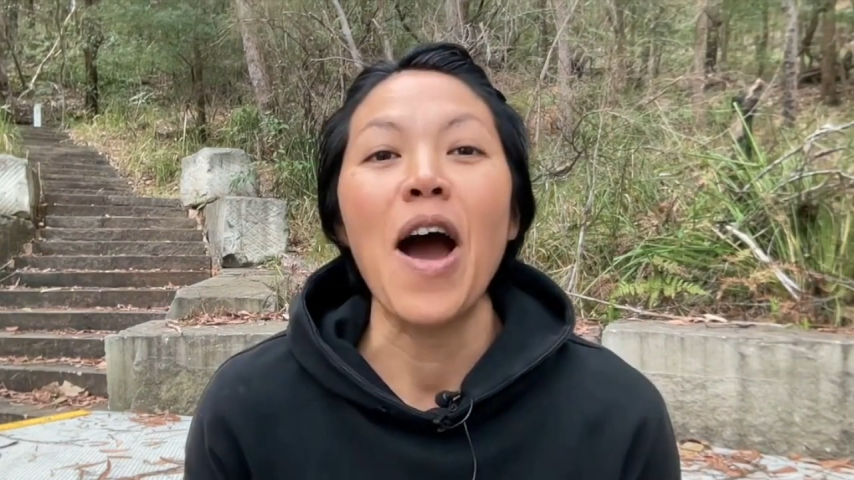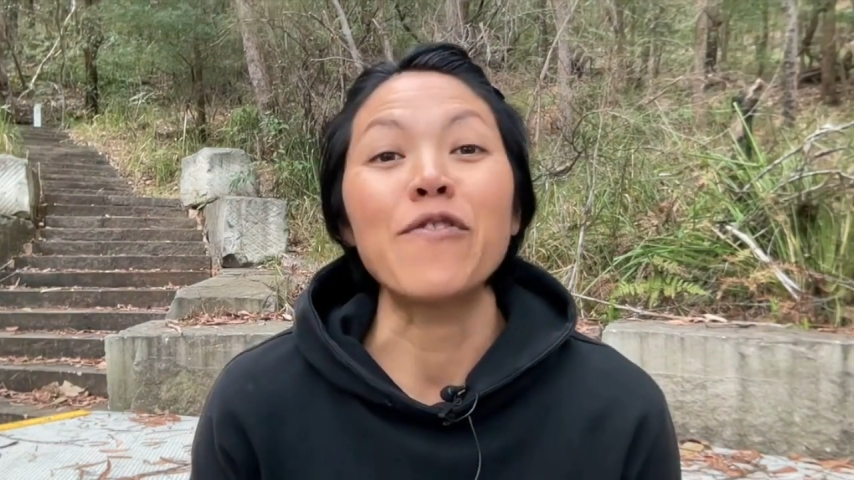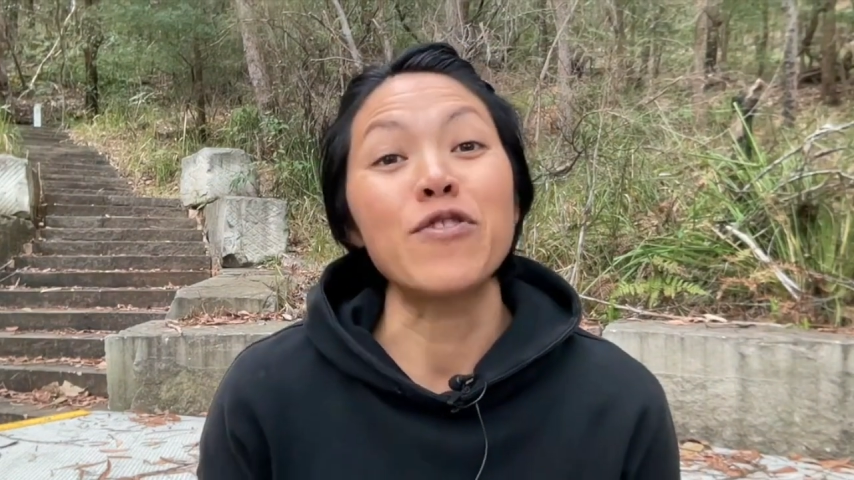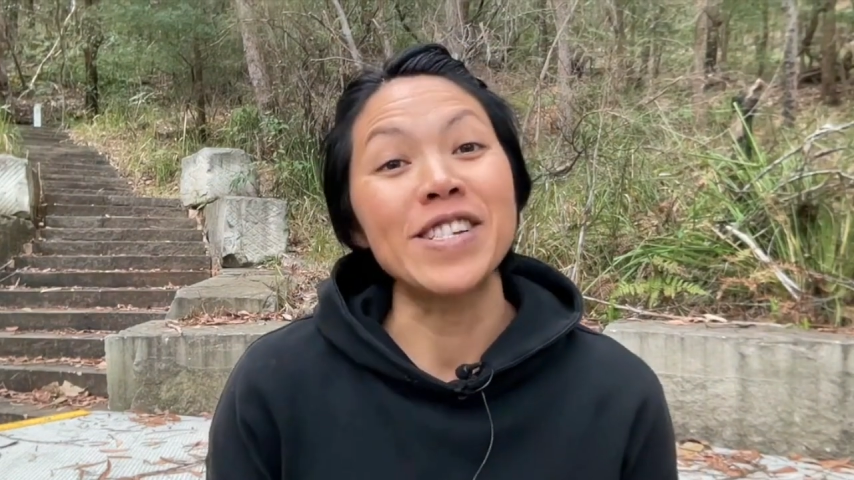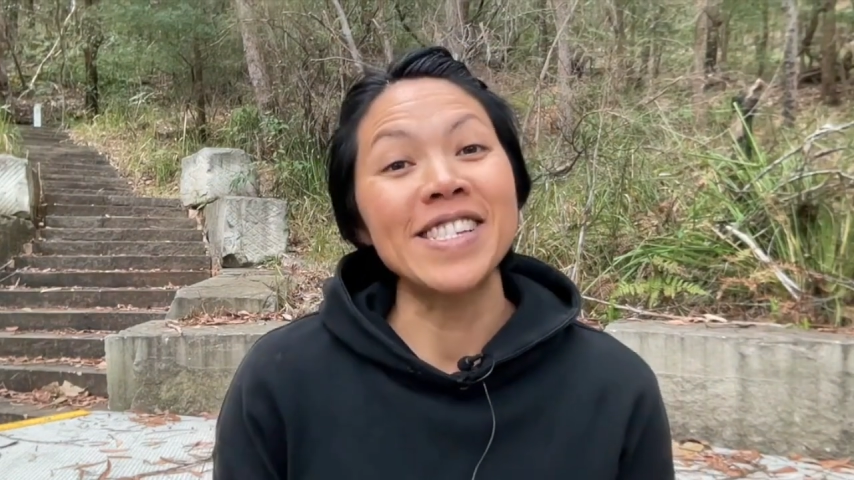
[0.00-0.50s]

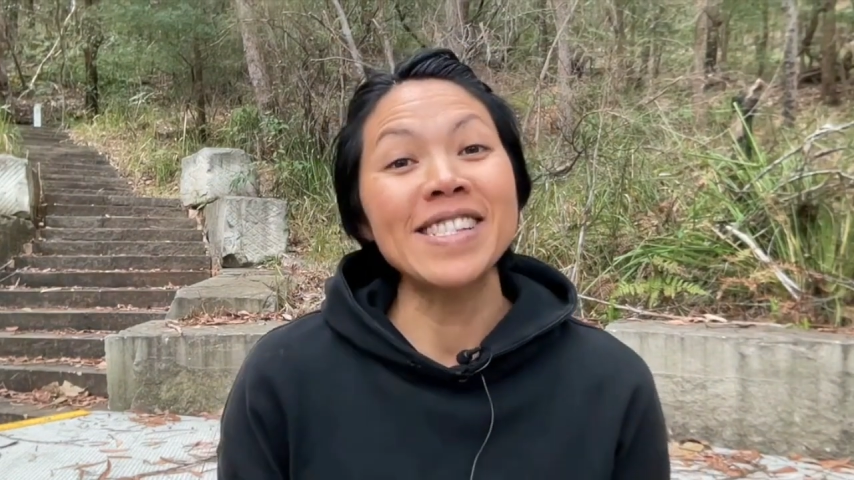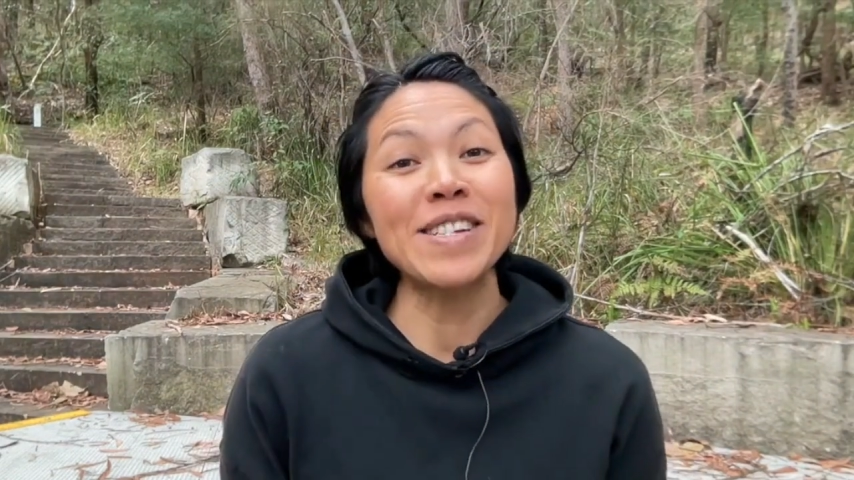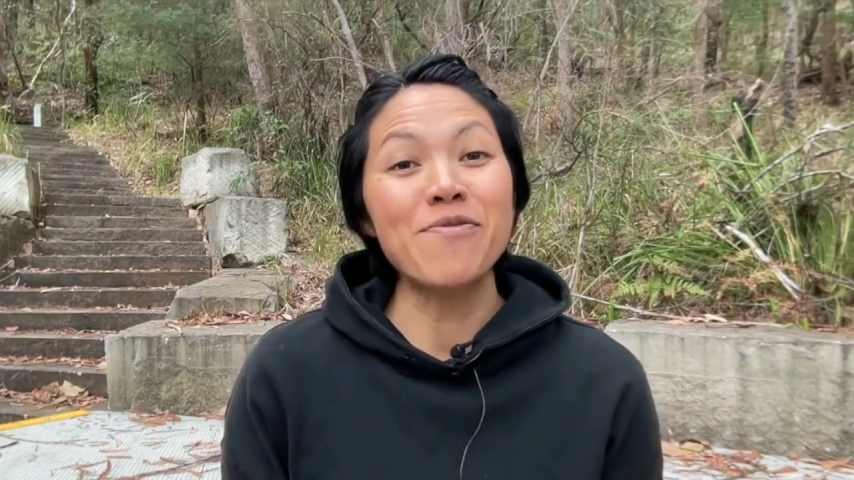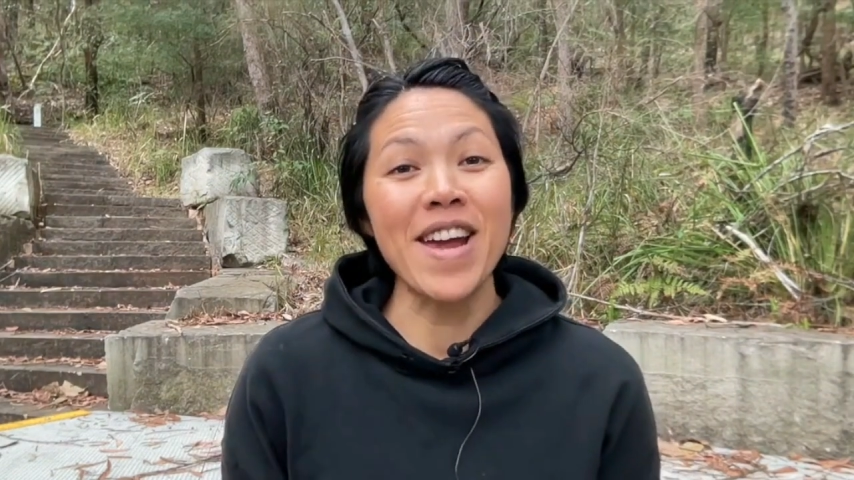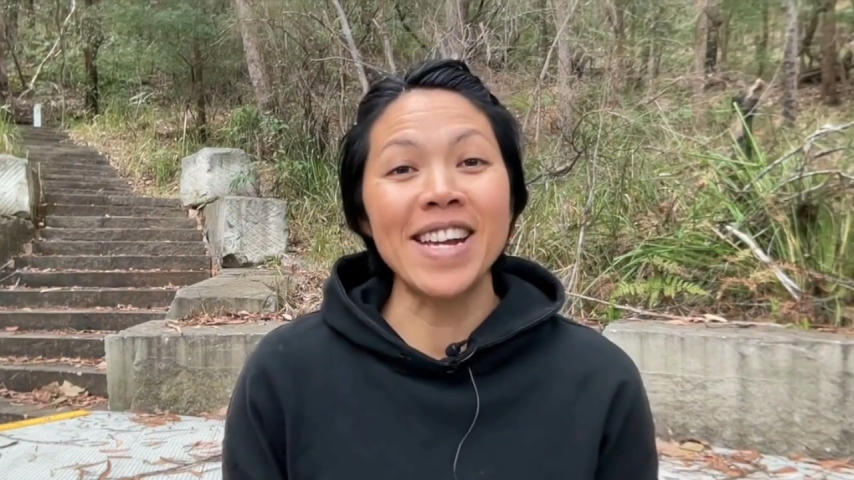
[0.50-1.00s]
I've
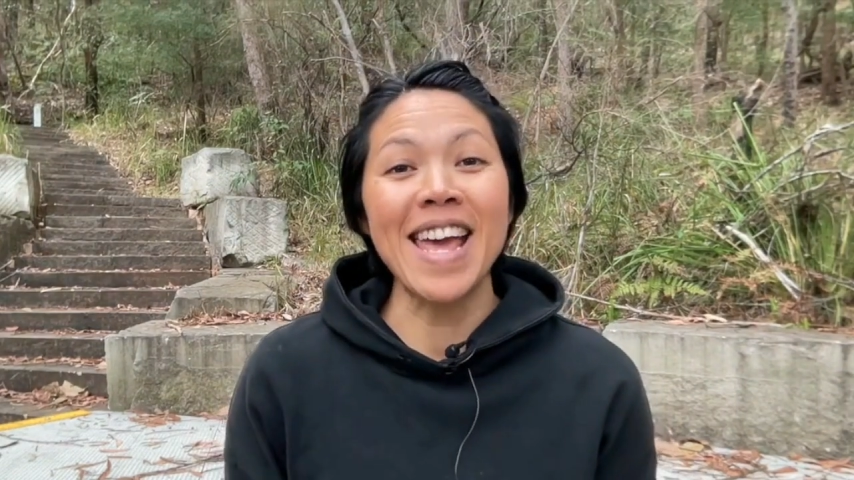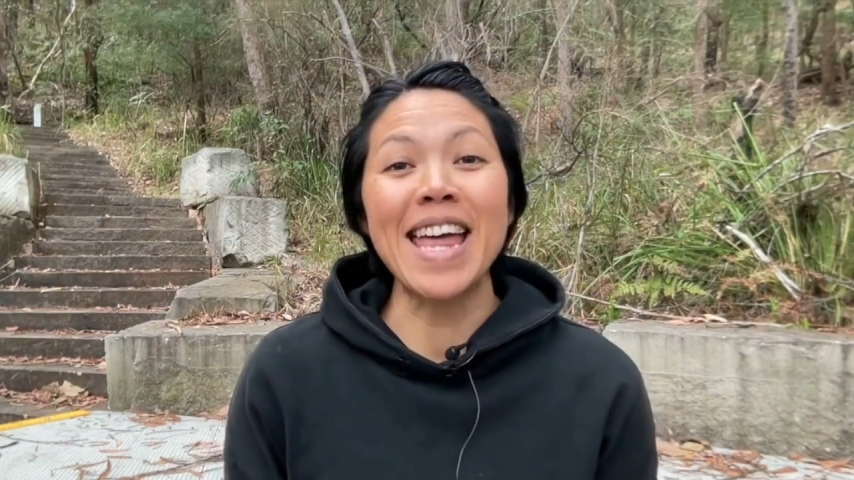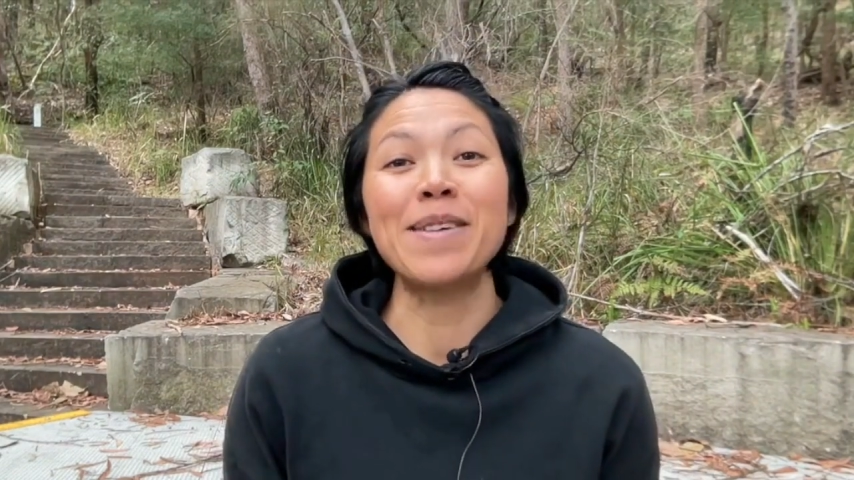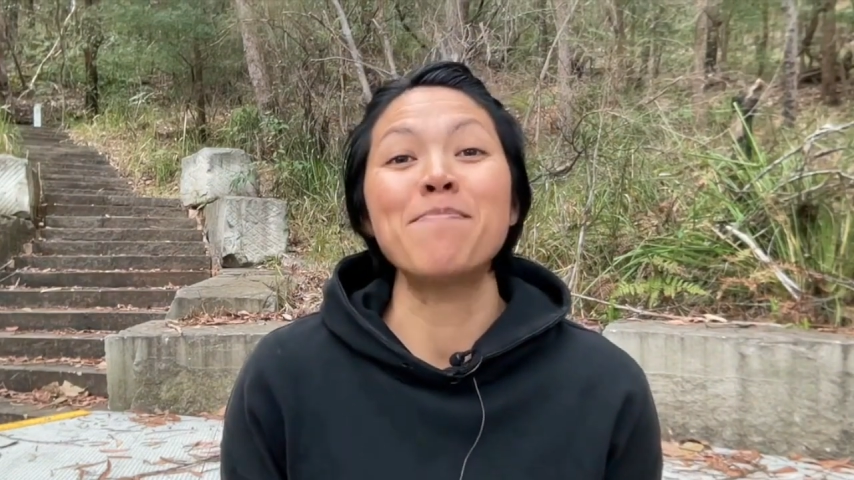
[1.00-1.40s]
recently read an